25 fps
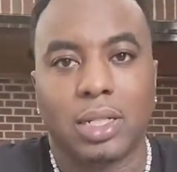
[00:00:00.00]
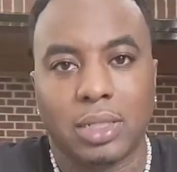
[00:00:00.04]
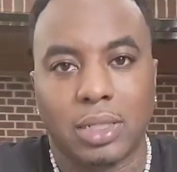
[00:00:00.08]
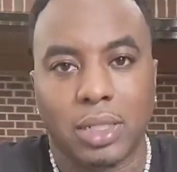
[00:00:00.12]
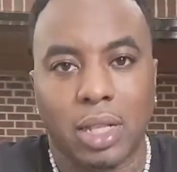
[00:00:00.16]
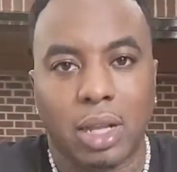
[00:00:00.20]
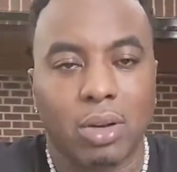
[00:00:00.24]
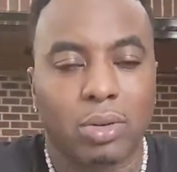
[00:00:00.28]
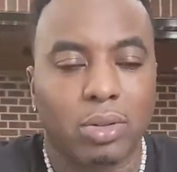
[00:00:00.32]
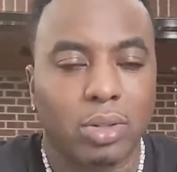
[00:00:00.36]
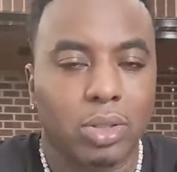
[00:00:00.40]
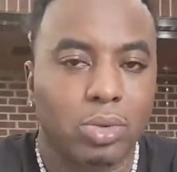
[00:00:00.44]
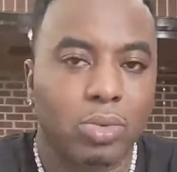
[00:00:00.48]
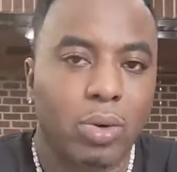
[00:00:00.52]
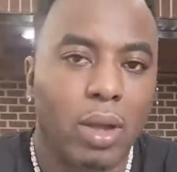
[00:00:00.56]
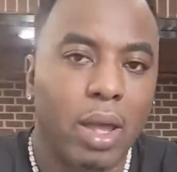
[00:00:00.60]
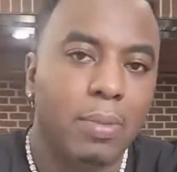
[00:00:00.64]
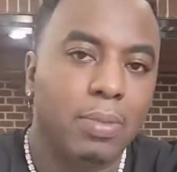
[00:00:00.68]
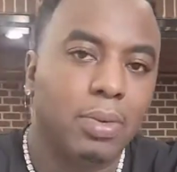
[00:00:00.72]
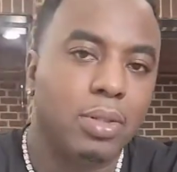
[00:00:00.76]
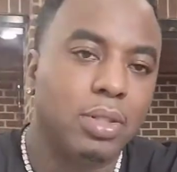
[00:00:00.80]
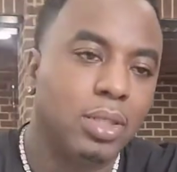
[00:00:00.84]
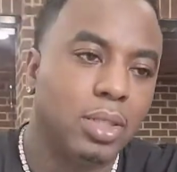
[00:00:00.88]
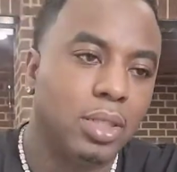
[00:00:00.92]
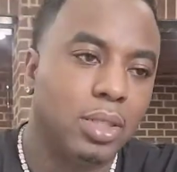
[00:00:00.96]
As long as you're
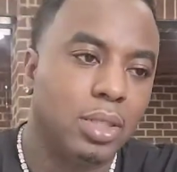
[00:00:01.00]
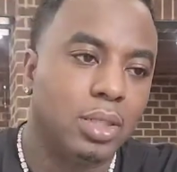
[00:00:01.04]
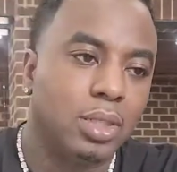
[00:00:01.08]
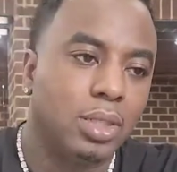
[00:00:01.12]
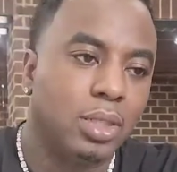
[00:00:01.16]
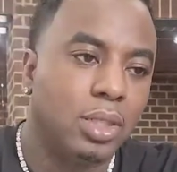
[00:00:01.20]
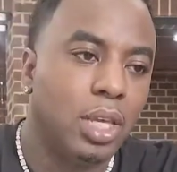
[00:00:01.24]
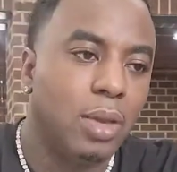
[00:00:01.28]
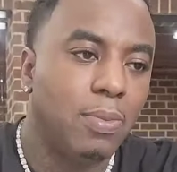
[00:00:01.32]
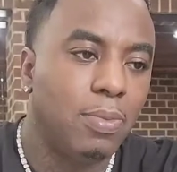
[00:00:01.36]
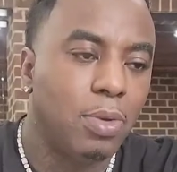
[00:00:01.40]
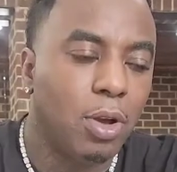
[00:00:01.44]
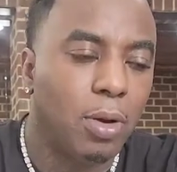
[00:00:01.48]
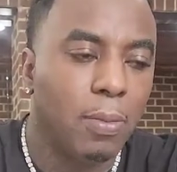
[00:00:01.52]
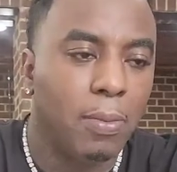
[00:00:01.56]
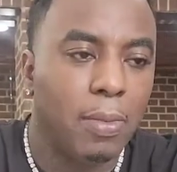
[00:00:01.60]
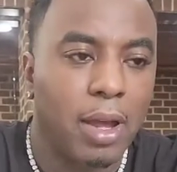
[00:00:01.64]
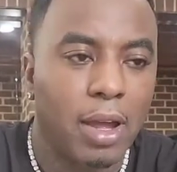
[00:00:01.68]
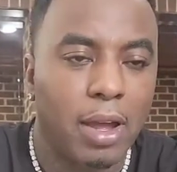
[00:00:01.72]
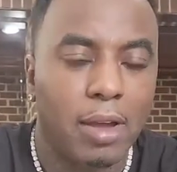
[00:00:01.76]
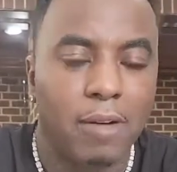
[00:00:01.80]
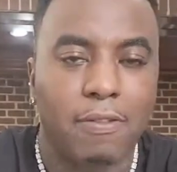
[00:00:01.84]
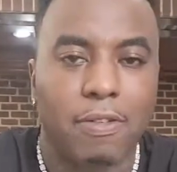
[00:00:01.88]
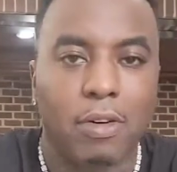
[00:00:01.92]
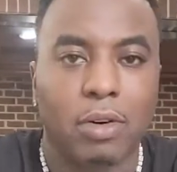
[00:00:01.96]
able to keep your
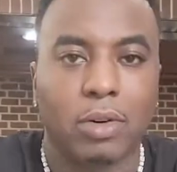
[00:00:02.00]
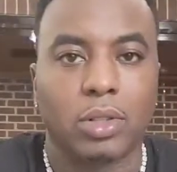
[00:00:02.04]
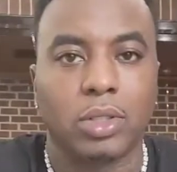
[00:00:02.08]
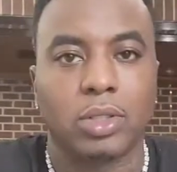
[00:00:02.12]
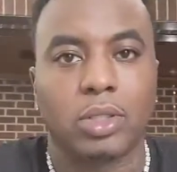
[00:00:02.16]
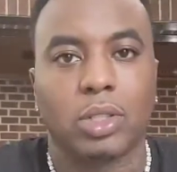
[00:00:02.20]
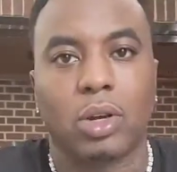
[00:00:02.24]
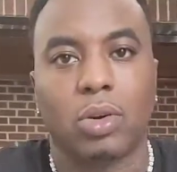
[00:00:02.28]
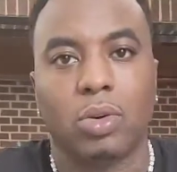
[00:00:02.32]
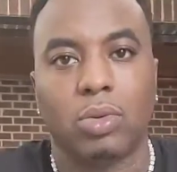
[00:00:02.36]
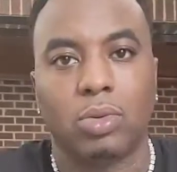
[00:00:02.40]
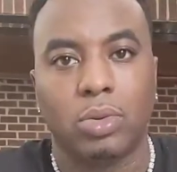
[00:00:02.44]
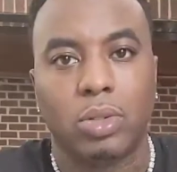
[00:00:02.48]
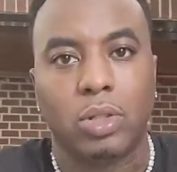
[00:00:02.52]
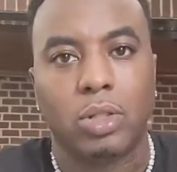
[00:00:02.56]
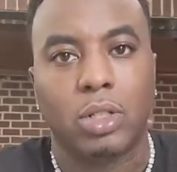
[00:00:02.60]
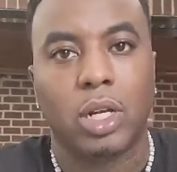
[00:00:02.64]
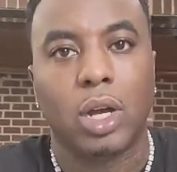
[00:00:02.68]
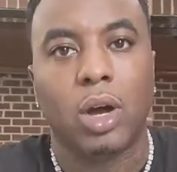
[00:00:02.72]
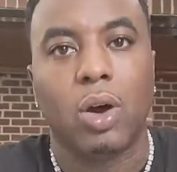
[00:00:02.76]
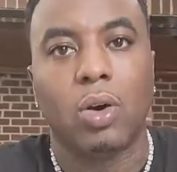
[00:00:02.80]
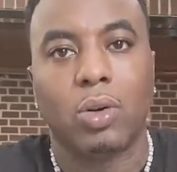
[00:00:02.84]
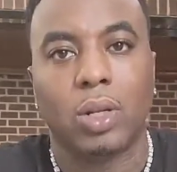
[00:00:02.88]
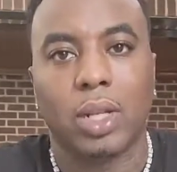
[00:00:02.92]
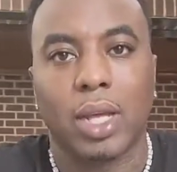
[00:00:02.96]
mind focused on the
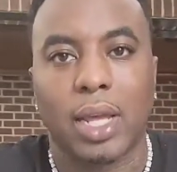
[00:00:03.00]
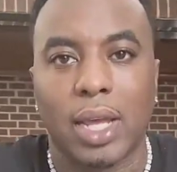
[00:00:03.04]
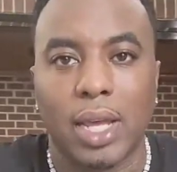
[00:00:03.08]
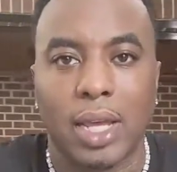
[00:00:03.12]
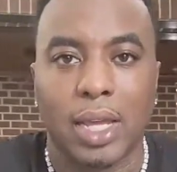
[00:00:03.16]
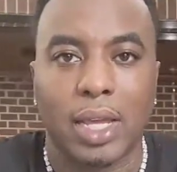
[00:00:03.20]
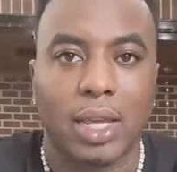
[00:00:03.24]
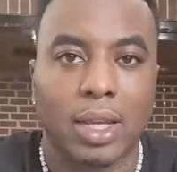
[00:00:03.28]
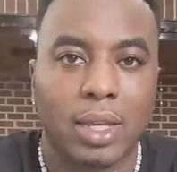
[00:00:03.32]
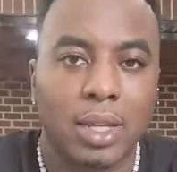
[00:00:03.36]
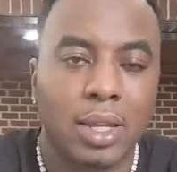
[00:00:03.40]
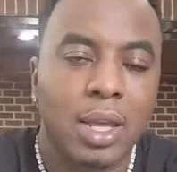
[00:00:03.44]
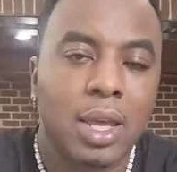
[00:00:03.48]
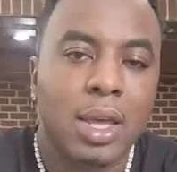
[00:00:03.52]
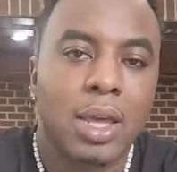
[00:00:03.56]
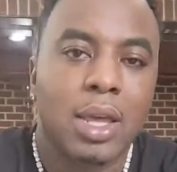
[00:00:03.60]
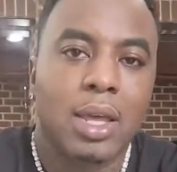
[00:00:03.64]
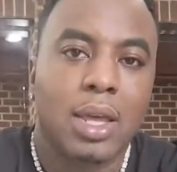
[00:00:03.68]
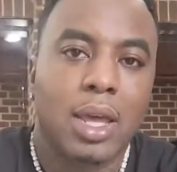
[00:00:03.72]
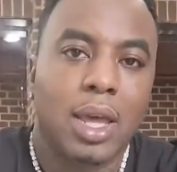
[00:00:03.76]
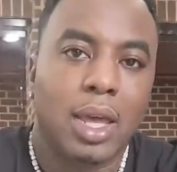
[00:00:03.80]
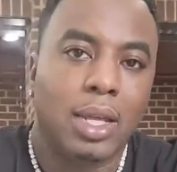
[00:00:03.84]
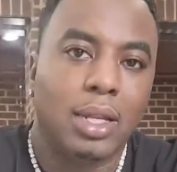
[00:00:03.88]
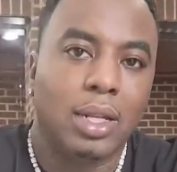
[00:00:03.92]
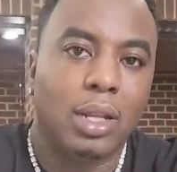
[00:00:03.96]
goal at hand
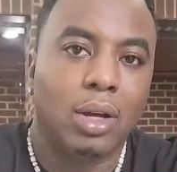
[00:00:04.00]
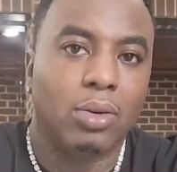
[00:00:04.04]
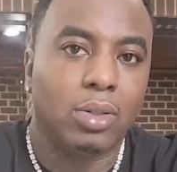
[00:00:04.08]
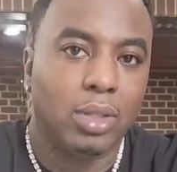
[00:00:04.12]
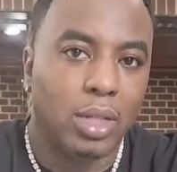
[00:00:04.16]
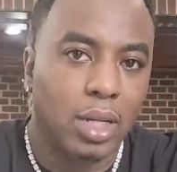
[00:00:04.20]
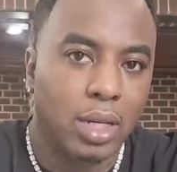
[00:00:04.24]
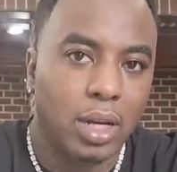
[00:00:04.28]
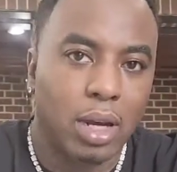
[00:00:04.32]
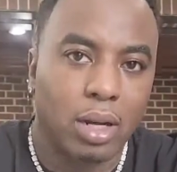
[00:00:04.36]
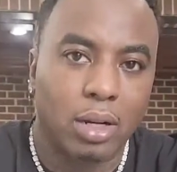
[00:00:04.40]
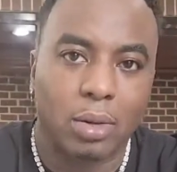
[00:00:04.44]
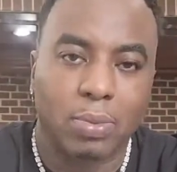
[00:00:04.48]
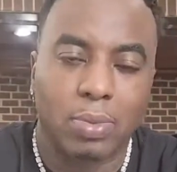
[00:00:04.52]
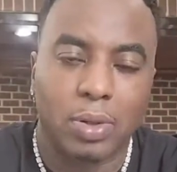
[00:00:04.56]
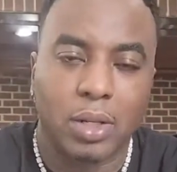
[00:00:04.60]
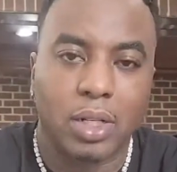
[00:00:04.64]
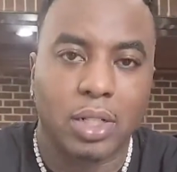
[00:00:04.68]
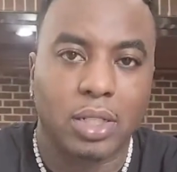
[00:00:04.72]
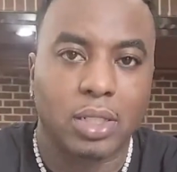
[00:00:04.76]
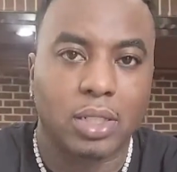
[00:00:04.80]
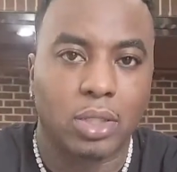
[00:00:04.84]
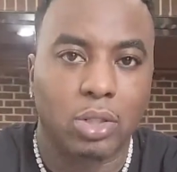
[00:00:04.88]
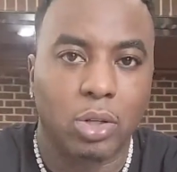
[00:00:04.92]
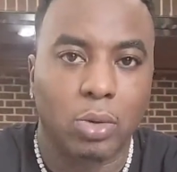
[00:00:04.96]
and don't get caught up in
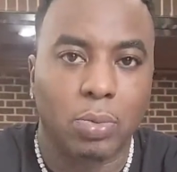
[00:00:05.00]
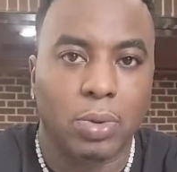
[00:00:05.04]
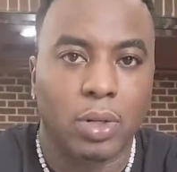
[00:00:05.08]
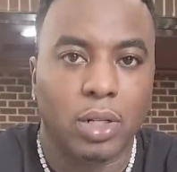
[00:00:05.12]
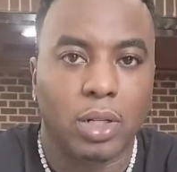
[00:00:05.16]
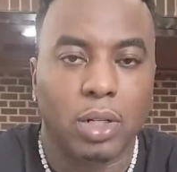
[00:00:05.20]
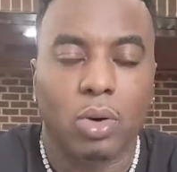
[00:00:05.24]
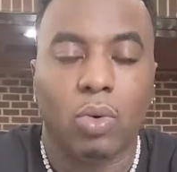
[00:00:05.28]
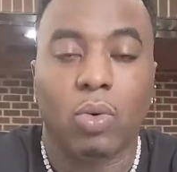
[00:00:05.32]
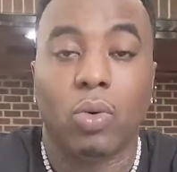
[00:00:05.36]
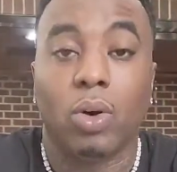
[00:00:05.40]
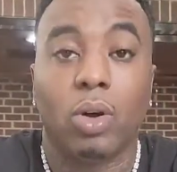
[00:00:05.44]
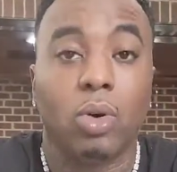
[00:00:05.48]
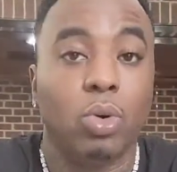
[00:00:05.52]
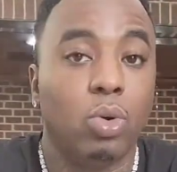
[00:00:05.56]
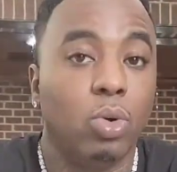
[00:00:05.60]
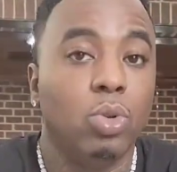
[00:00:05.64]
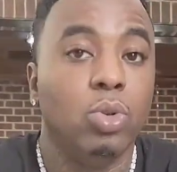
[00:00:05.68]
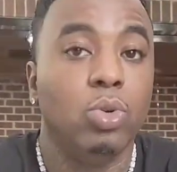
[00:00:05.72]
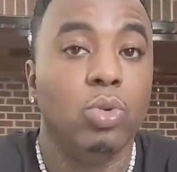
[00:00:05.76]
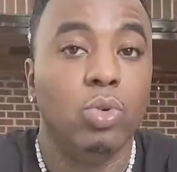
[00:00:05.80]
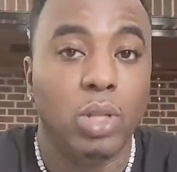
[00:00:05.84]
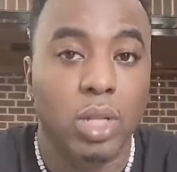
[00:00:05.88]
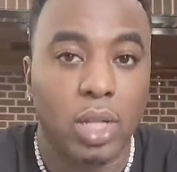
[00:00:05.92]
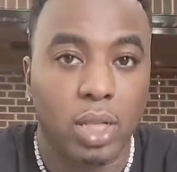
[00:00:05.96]
nothing stupid, knowing who
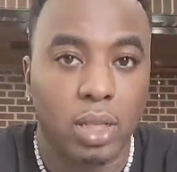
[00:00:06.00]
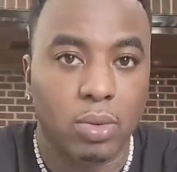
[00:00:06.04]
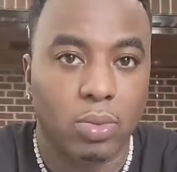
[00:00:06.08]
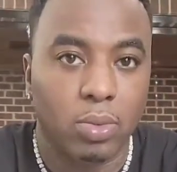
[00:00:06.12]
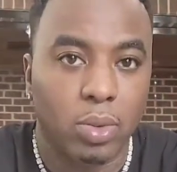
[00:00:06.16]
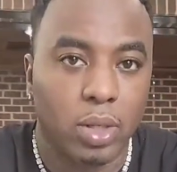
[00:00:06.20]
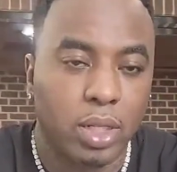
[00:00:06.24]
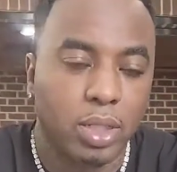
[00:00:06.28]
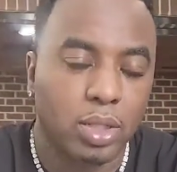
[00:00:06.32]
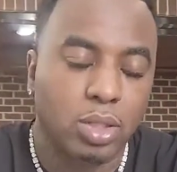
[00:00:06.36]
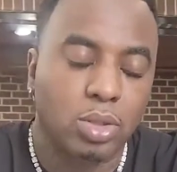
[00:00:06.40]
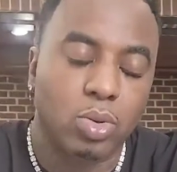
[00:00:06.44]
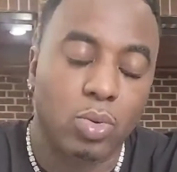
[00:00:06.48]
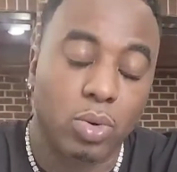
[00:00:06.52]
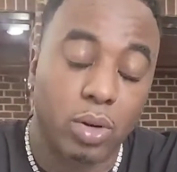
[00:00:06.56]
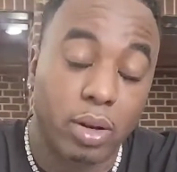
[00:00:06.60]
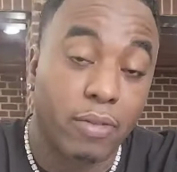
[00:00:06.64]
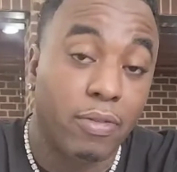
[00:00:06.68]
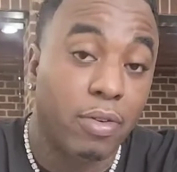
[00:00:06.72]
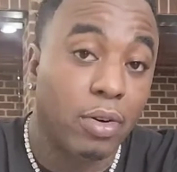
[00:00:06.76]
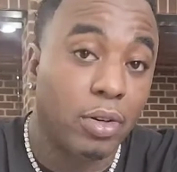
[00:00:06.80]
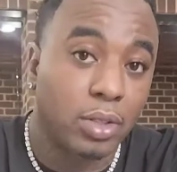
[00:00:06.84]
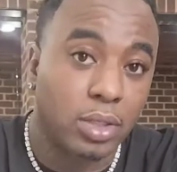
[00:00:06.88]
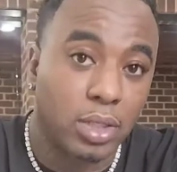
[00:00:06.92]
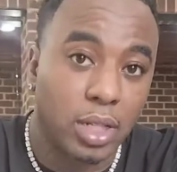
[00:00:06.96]
you dealing with
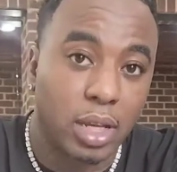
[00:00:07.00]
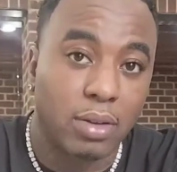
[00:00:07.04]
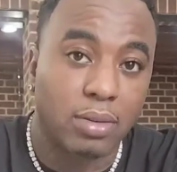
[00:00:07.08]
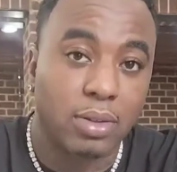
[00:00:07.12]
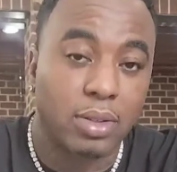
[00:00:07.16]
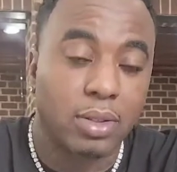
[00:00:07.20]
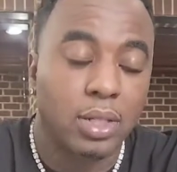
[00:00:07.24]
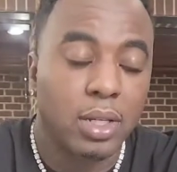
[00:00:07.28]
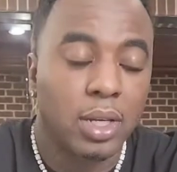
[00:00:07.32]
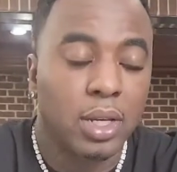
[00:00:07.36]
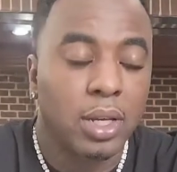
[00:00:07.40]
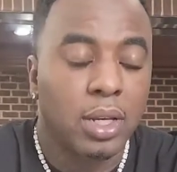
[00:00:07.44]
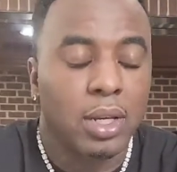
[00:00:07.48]
24 seven.